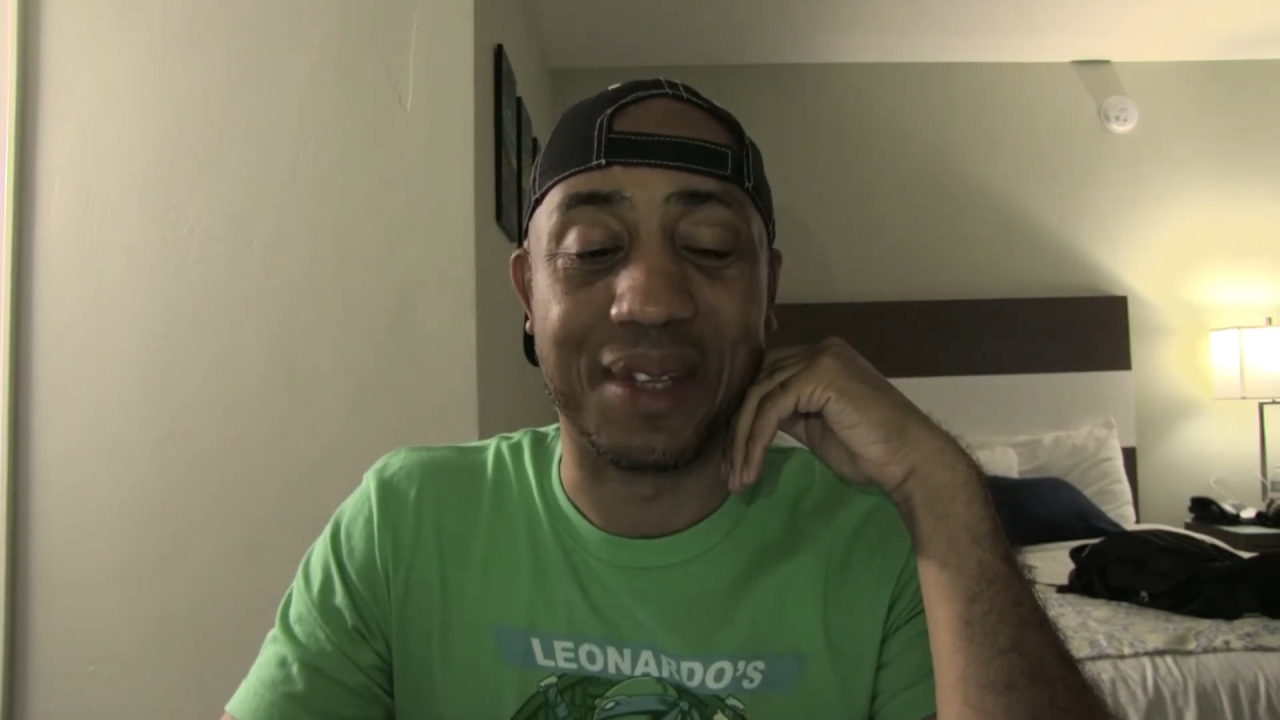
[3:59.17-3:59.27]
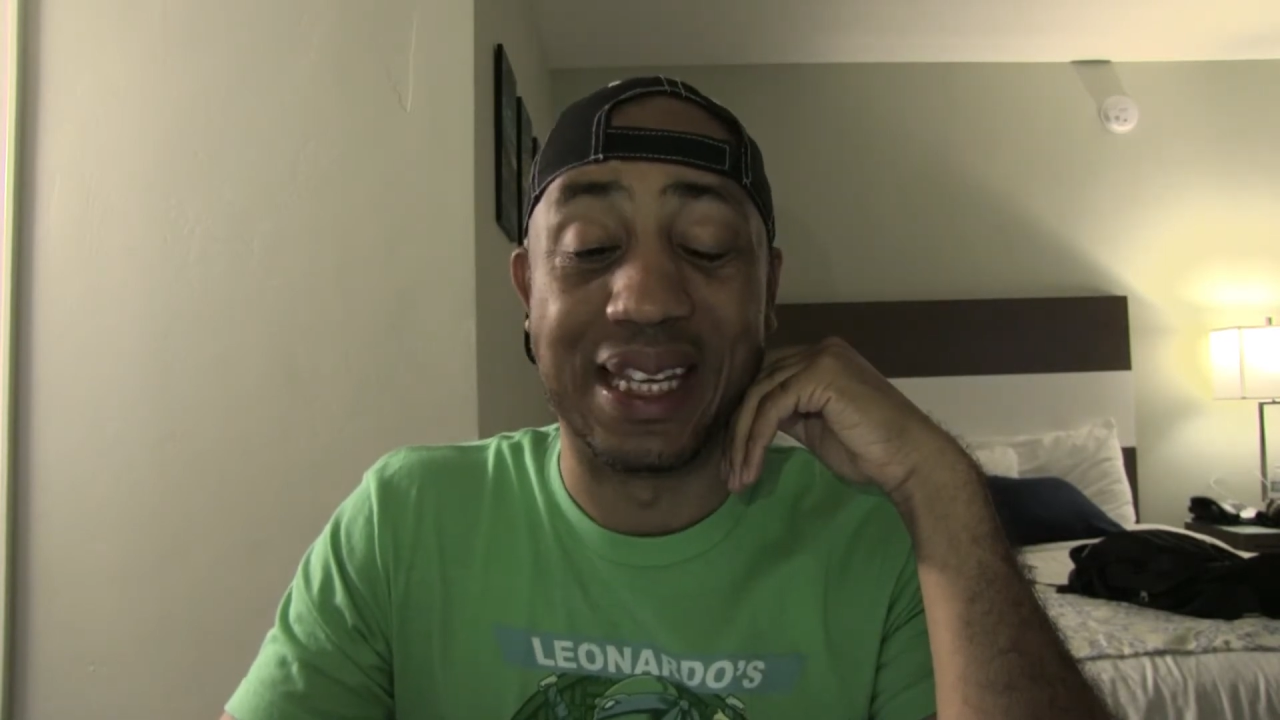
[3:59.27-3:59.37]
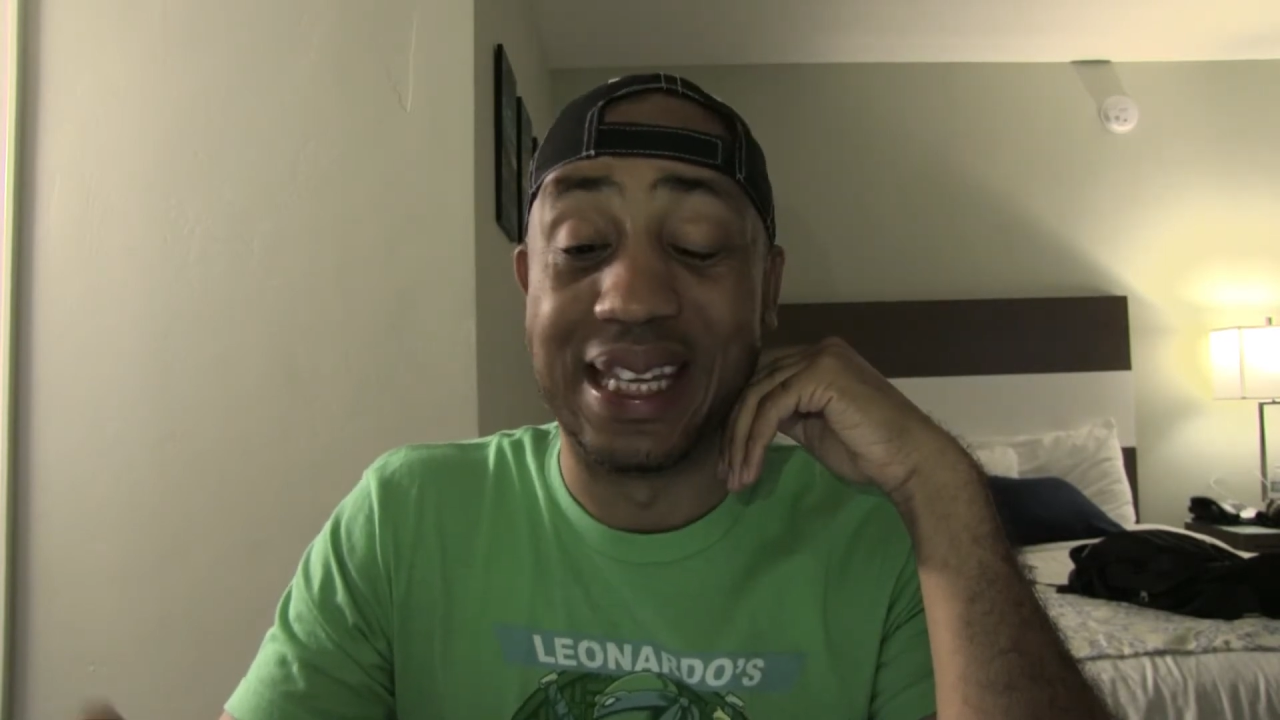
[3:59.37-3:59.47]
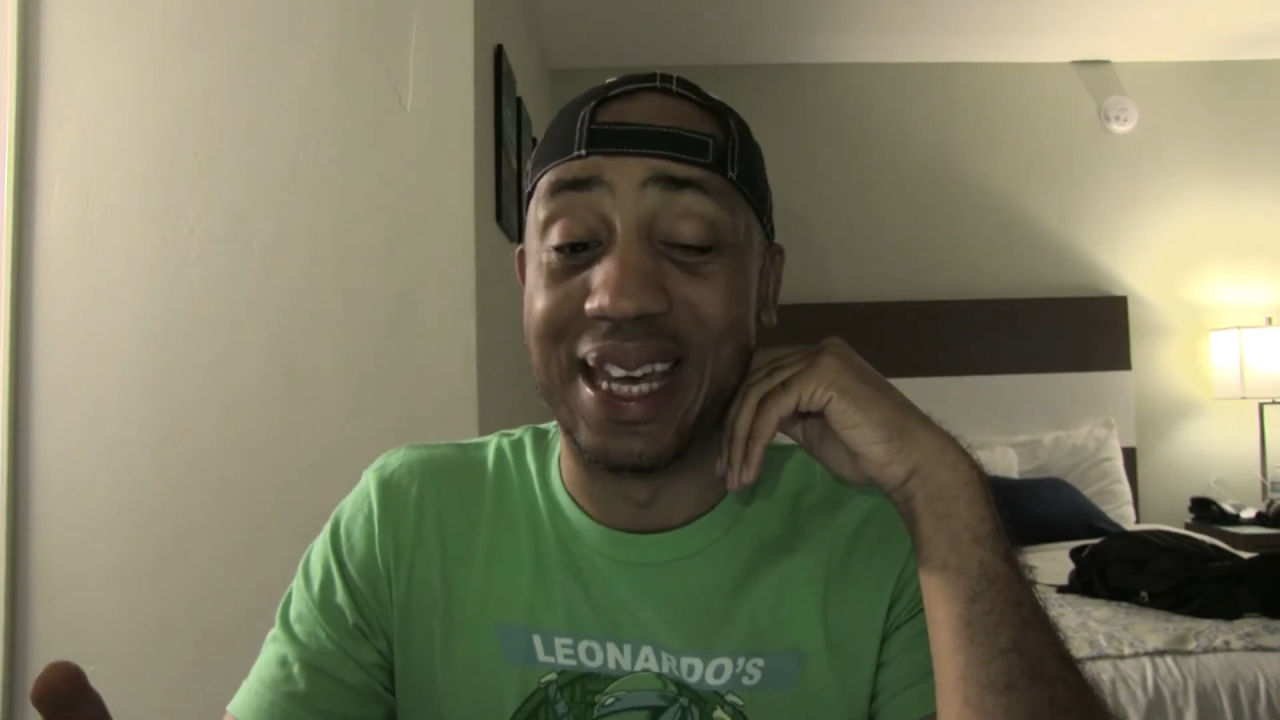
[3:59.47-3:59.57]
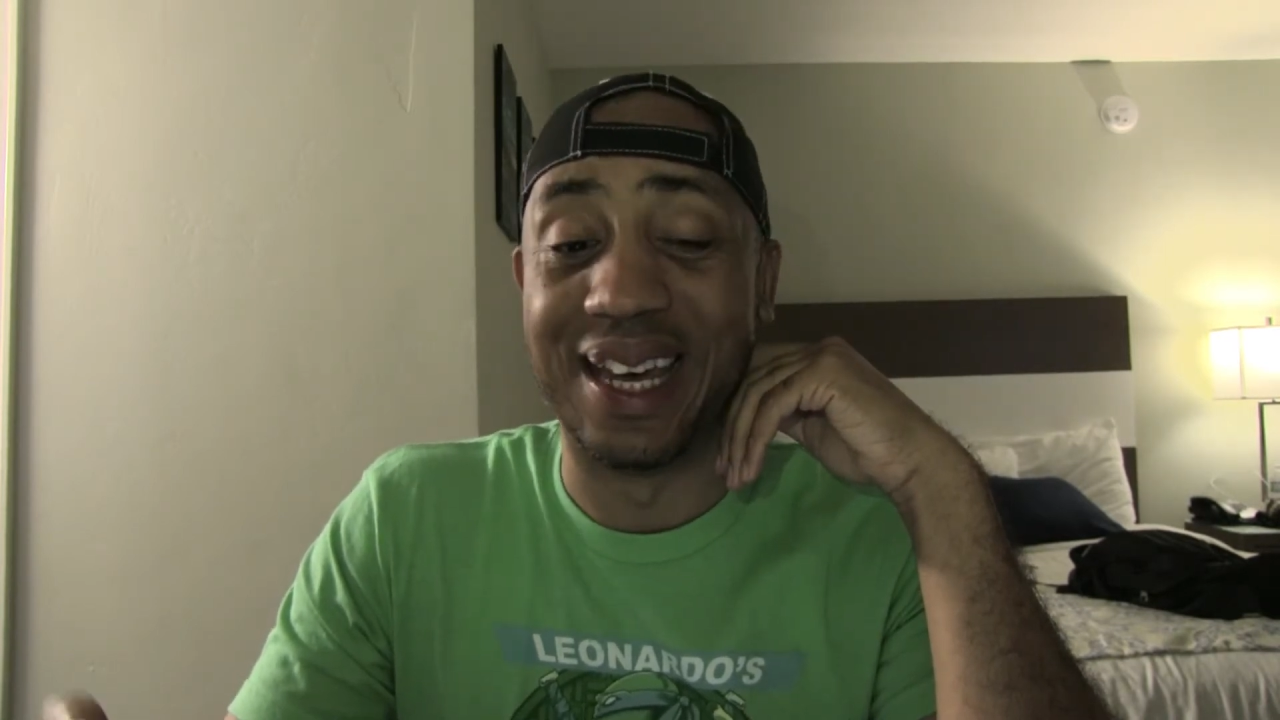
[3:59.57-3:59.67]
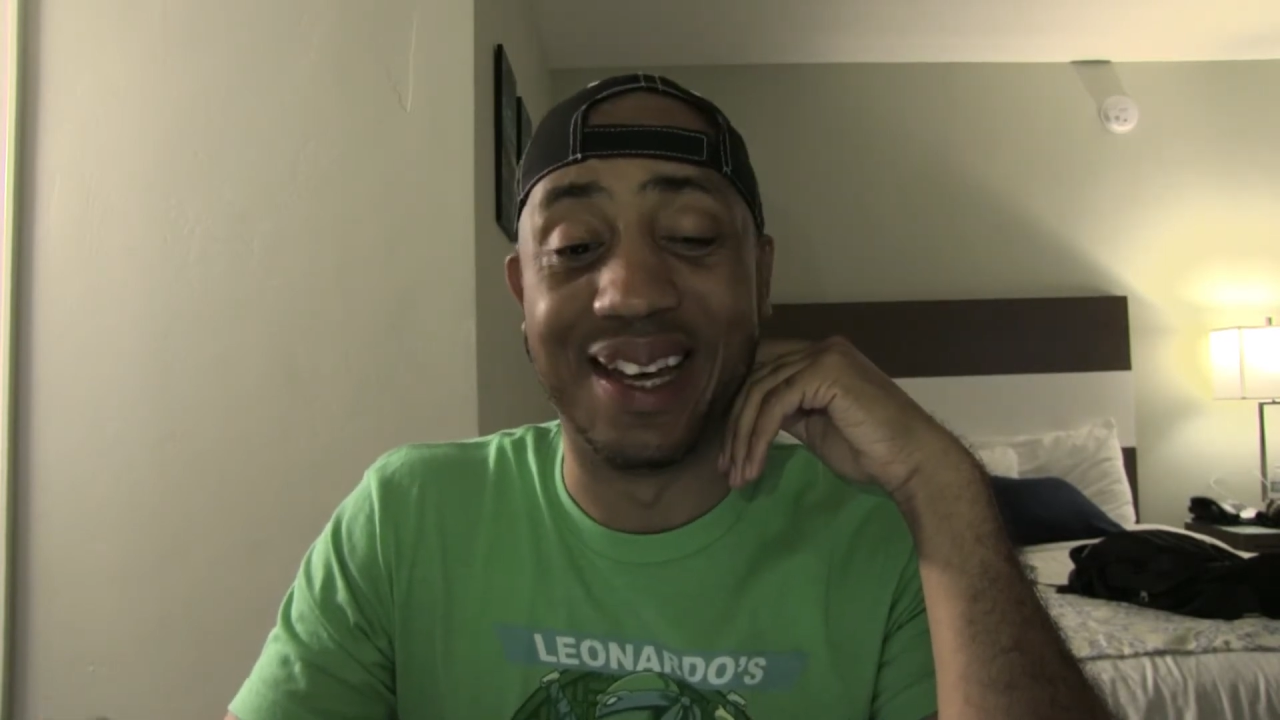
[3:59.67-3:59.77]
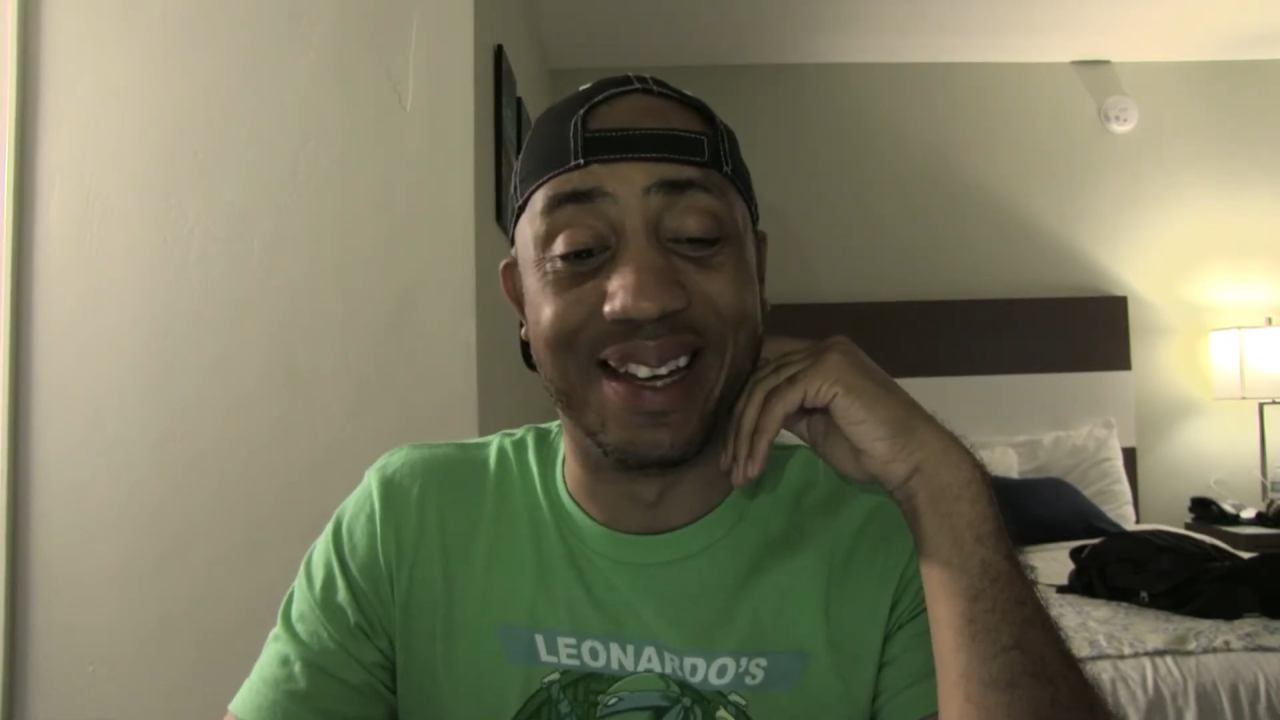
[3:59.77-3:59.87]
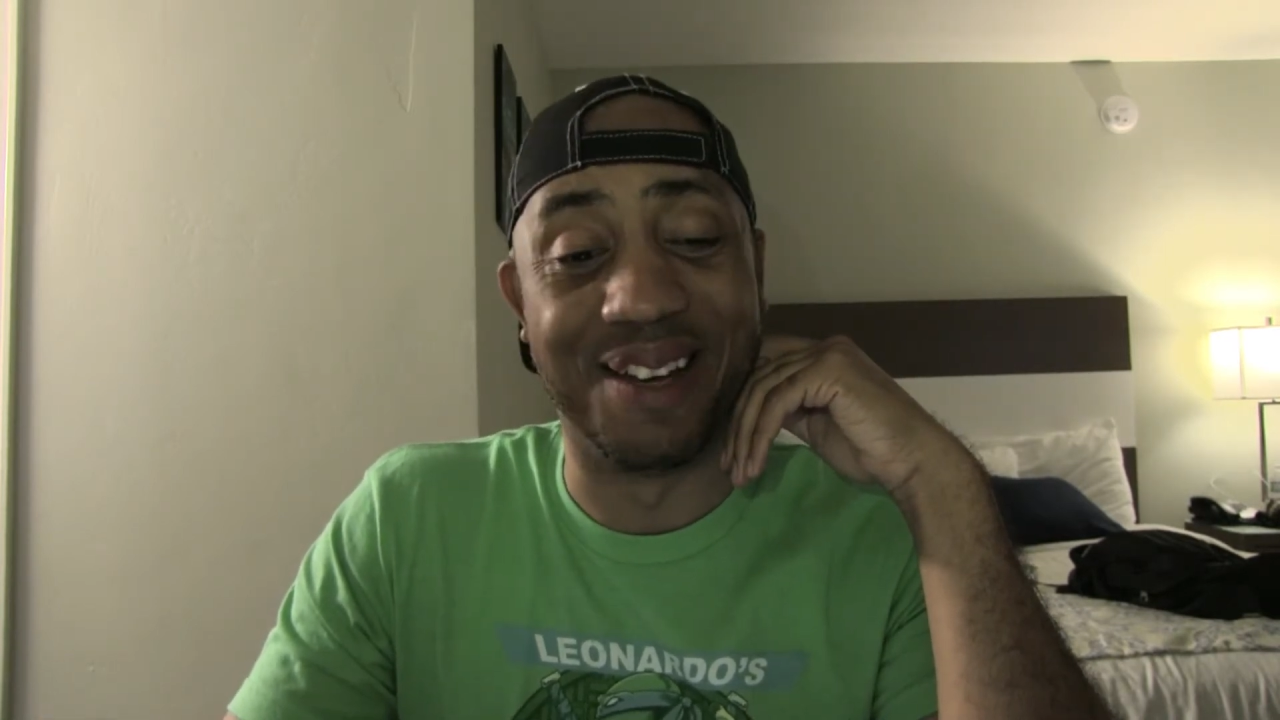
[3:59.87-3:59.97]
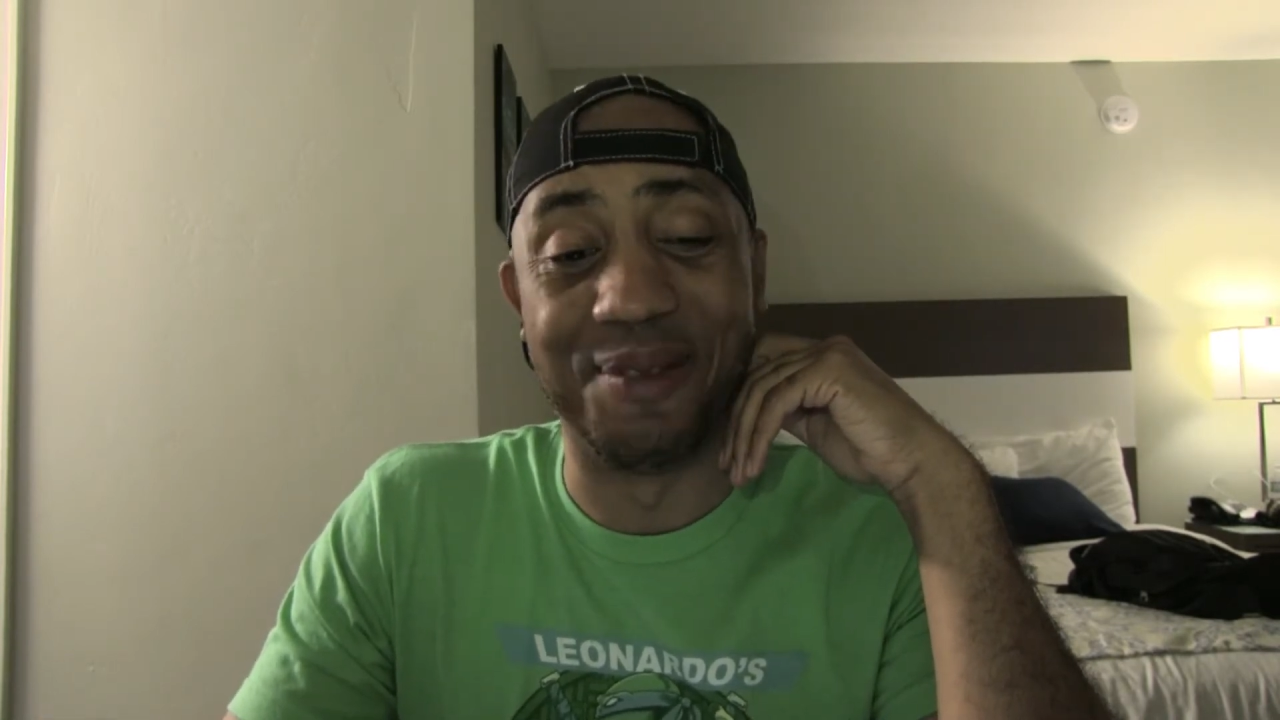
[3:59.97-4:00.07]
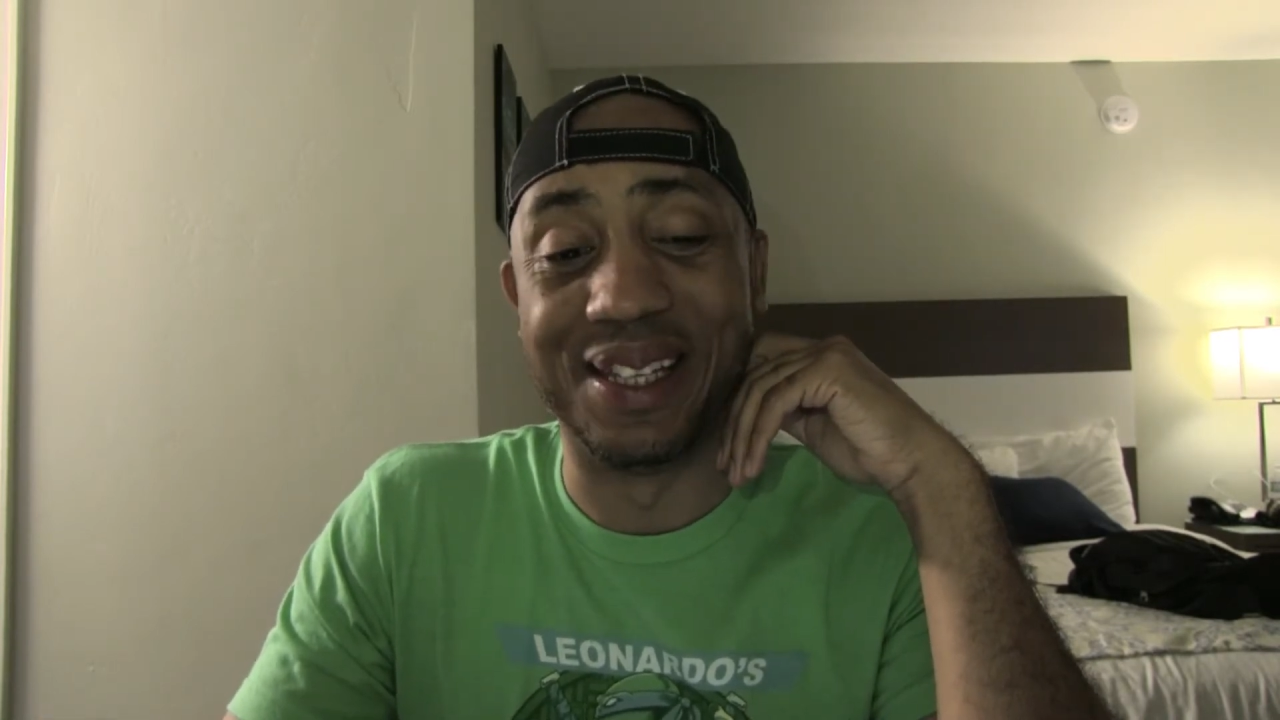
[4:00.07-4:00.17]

yeah, I